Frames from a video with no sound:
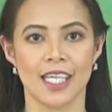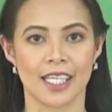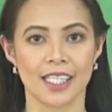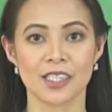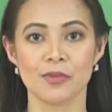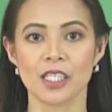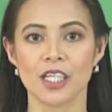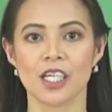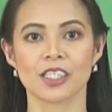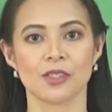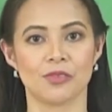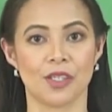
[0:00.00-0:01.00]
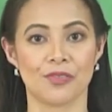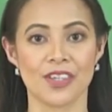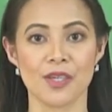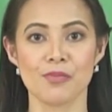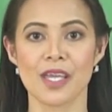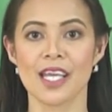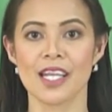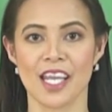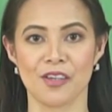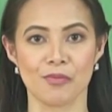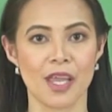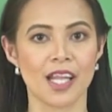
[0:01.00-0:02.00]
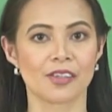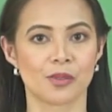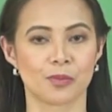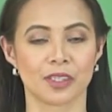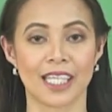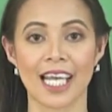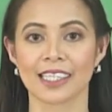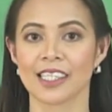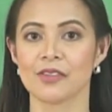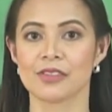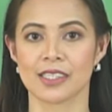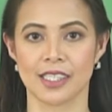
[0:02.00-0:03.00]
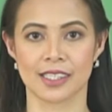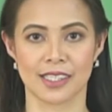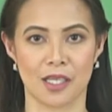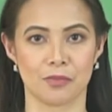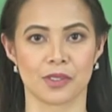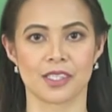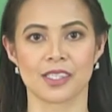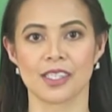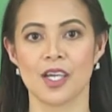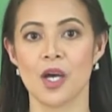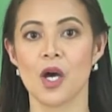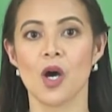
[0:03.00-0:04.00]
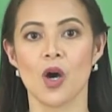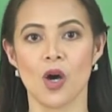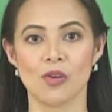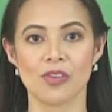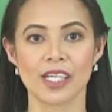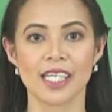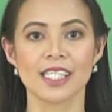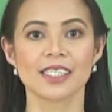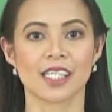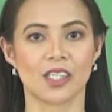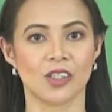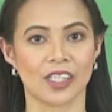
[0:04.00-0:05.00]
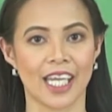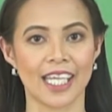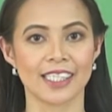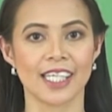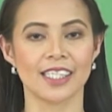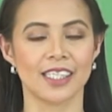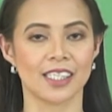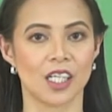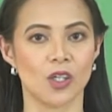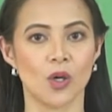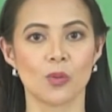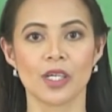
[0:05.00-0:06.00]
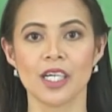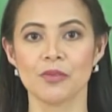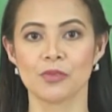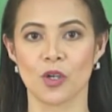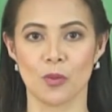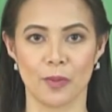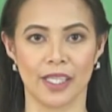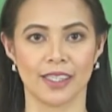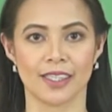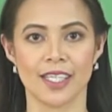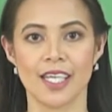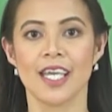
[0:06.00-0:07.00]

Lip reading: It is because of the female and male reproductive systems. Ovaries are located in the lower abdomen.